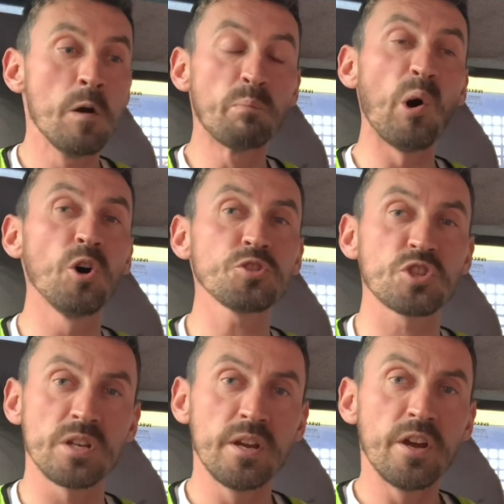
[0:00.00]

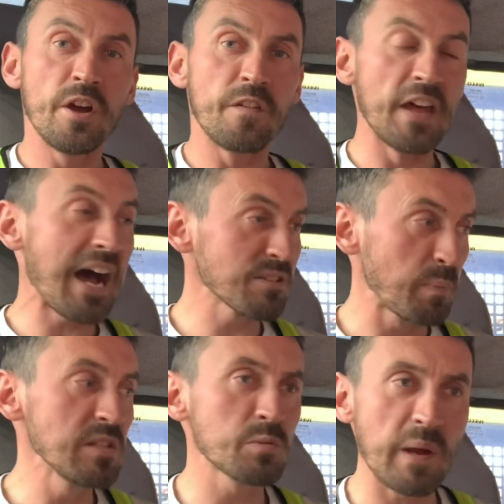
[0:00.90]
But there has
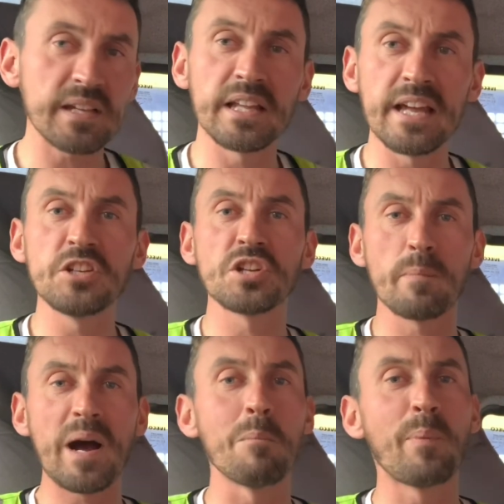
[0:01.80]
been speculation
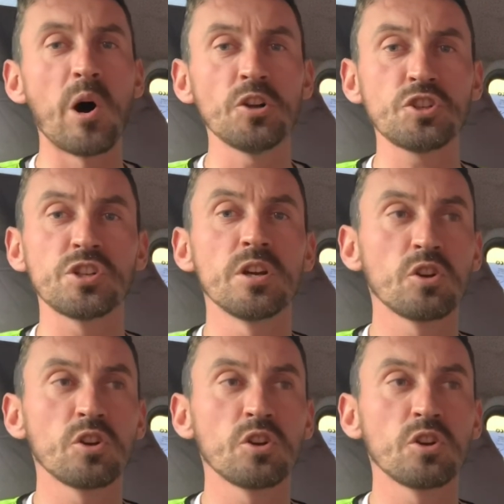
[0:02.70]
about Poch